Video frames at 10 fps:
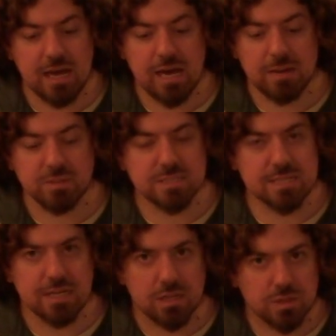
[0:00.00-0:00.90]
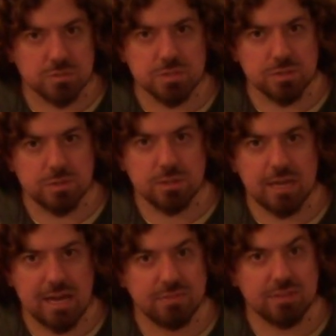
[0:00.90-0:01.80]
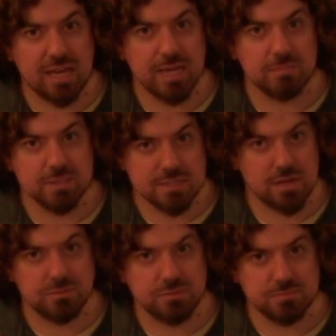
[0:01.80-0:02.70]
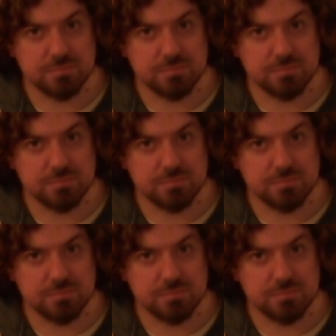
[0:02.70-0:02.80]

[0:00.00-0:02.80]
Uh, but let's take a closer look at the game itself.